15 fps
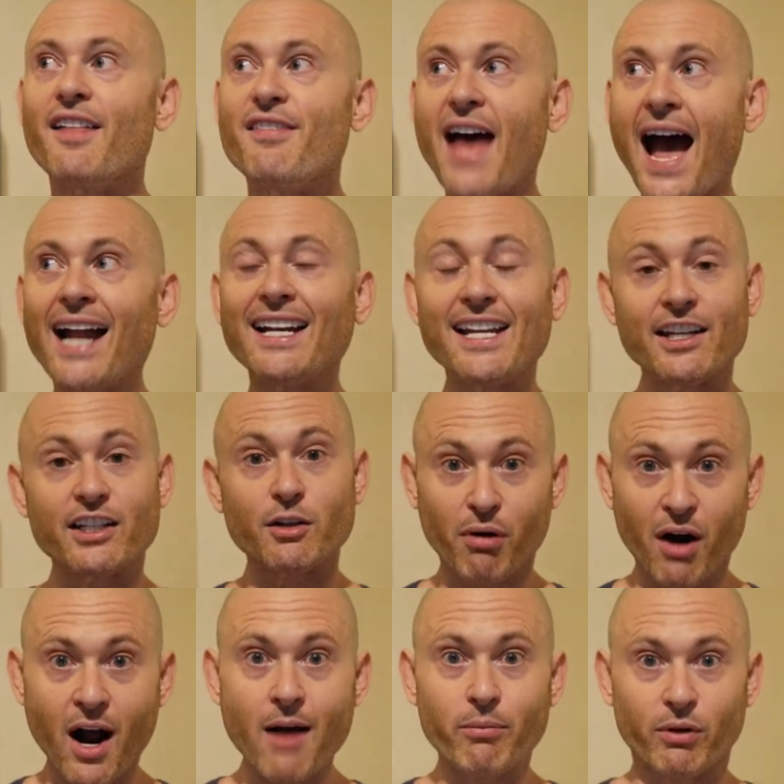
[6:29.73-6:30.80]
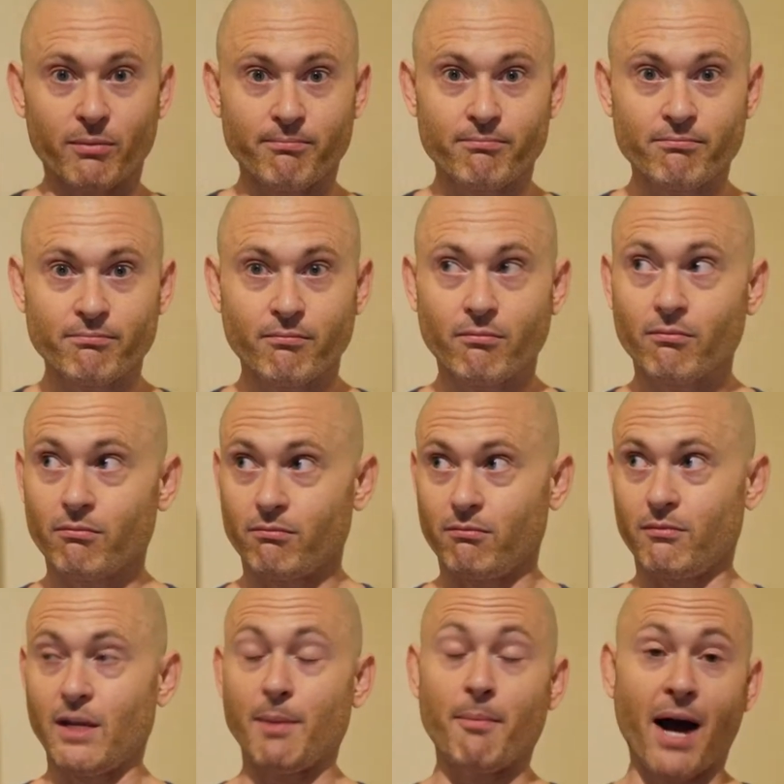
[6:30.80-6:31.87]
That is a problem.
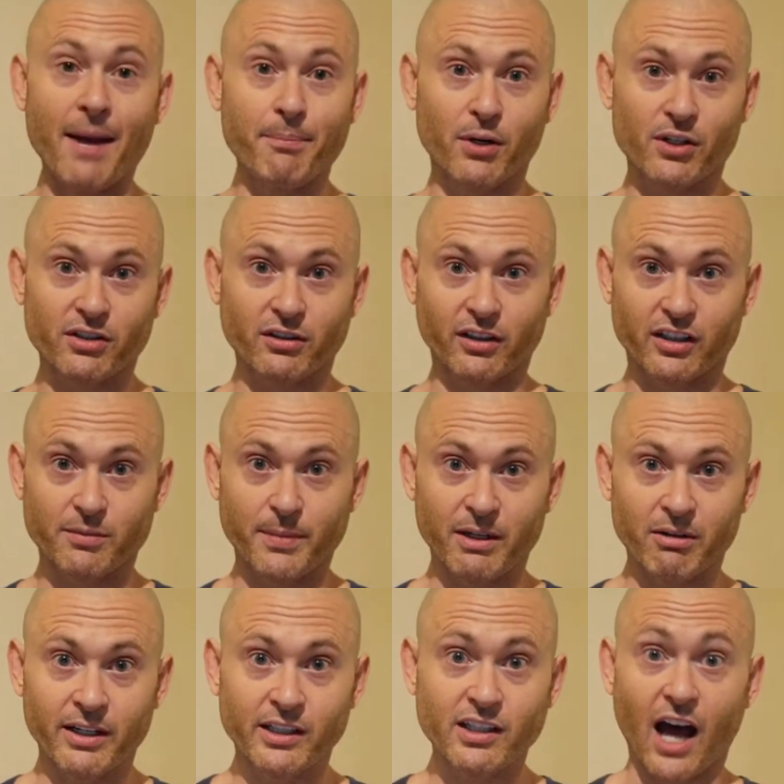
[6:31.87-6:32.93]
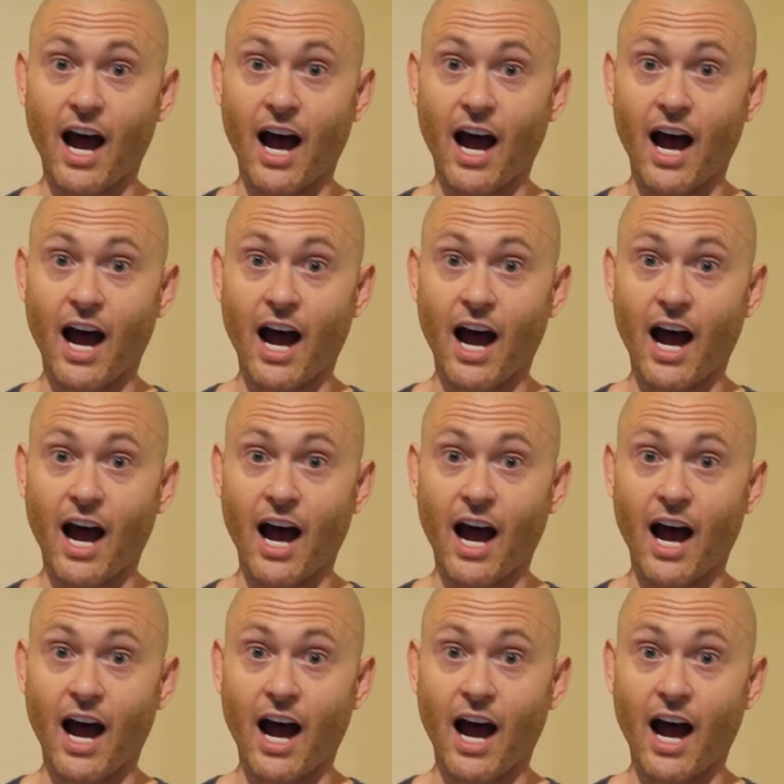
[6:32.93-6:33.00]
In my personal experience,